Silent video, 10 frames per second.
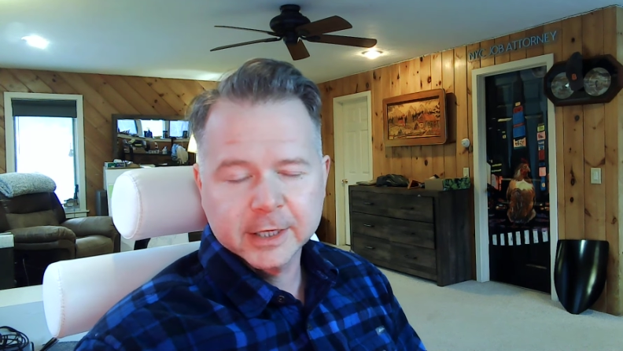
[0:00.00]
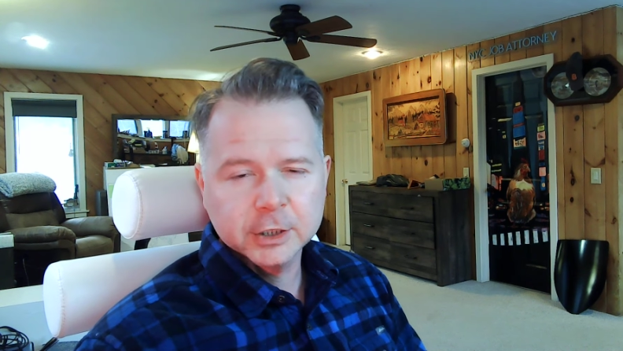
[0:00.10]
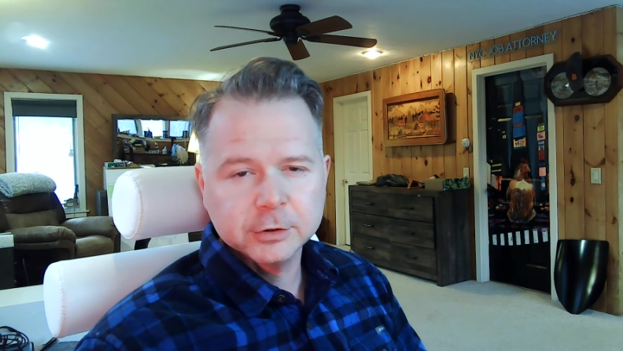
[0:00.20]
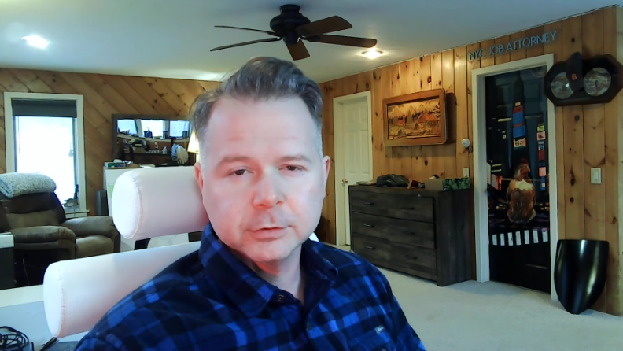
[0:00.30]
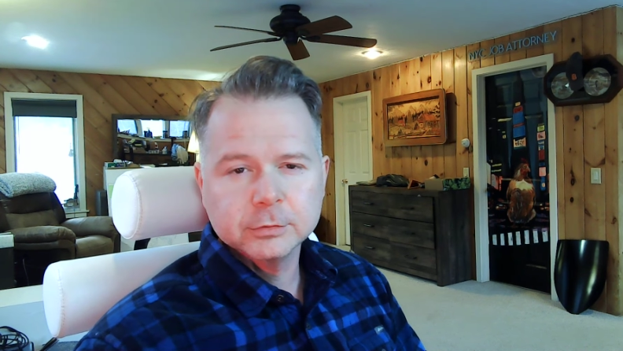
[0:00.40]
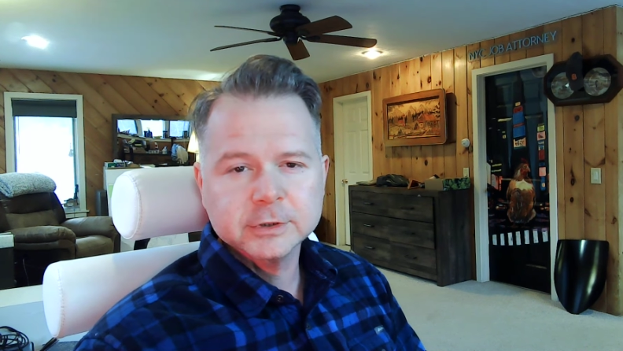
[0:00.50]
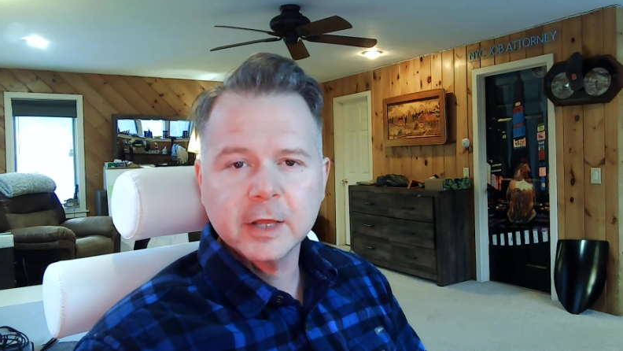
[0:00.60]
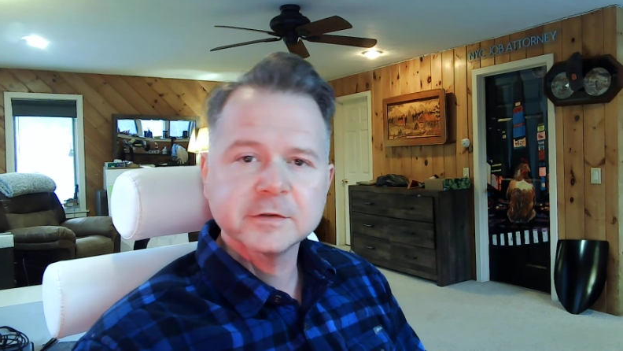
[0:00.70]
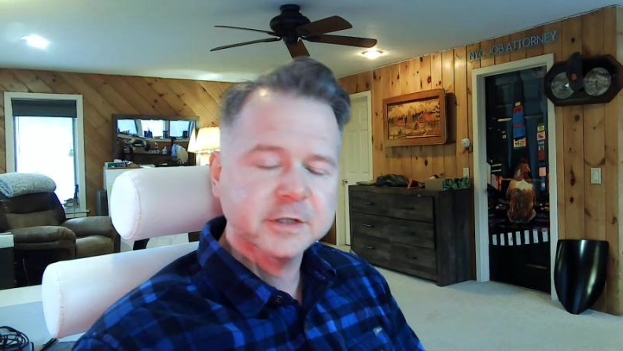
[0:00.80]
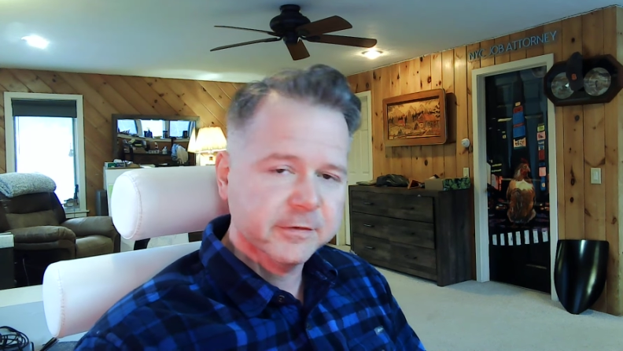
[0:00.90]
can you
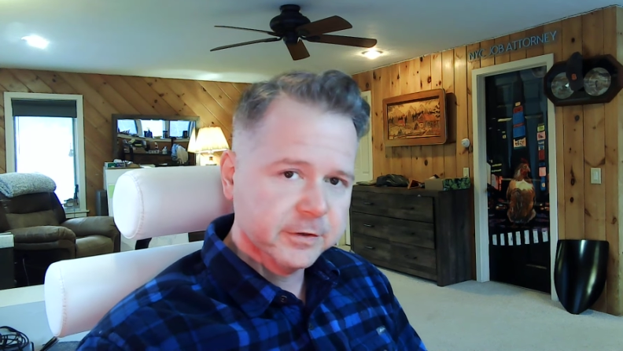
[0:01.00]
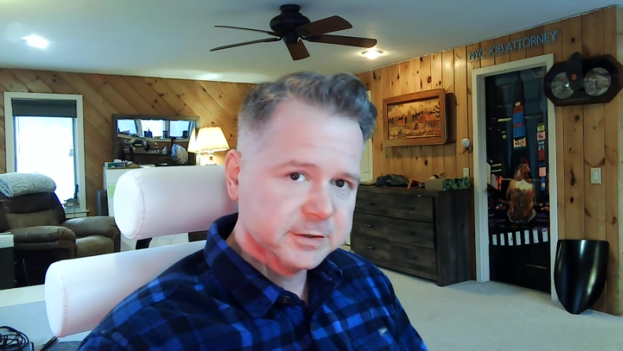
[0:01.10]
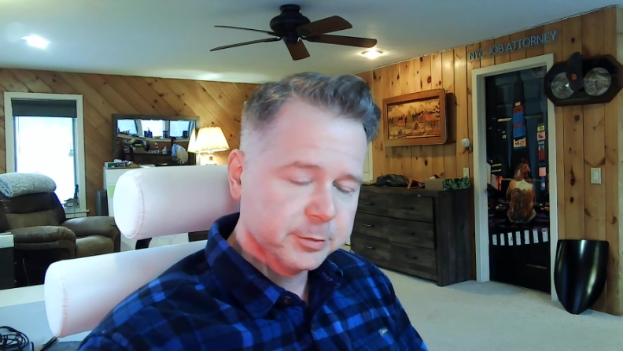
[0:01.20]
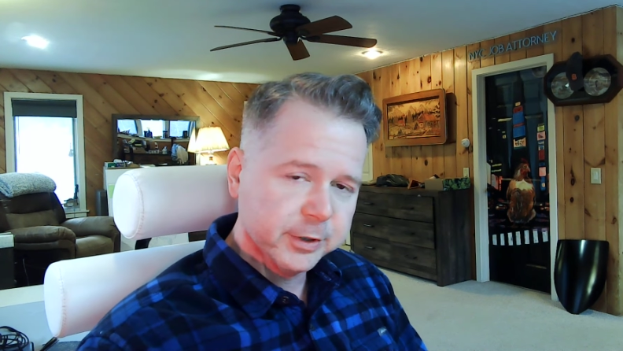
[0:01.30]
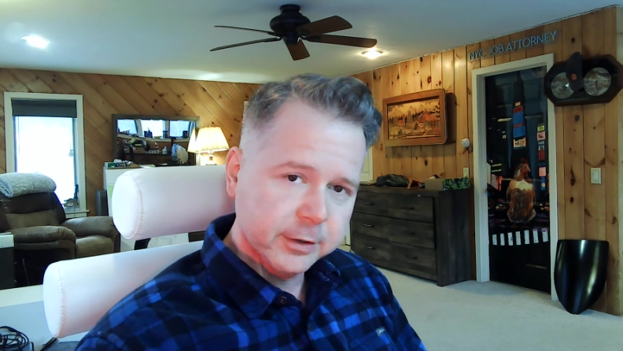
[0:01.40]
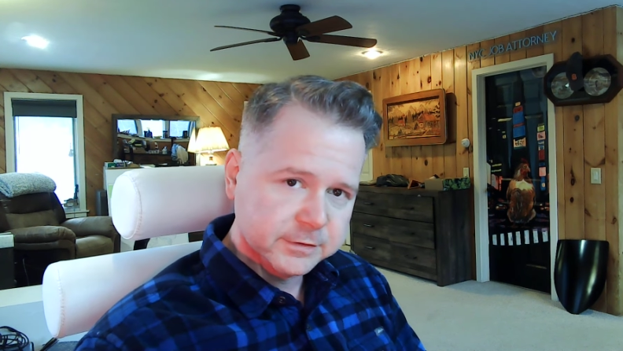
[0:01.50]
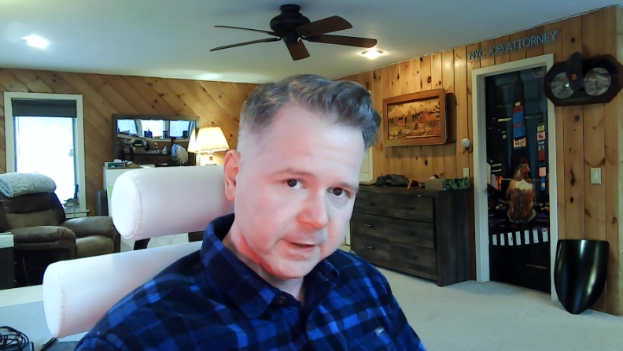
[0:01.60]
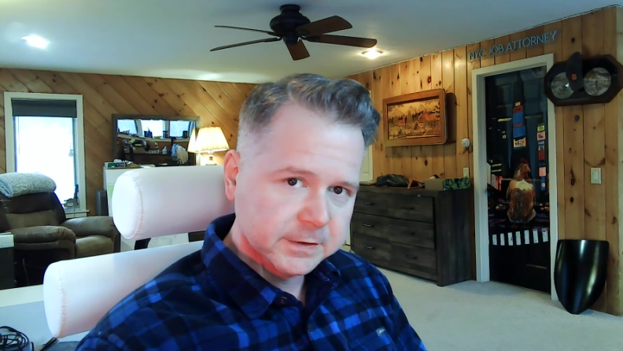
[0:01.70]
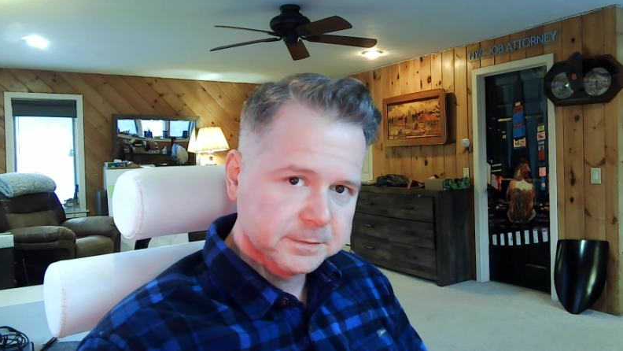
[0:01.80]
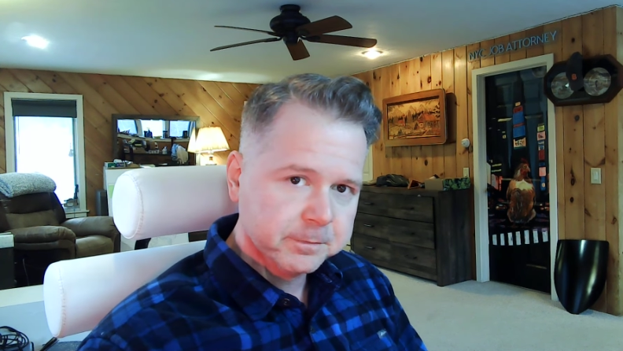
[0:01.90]
tell us the difference between those
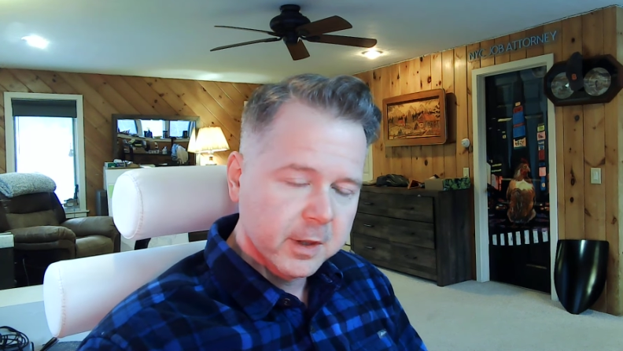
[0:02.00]
things?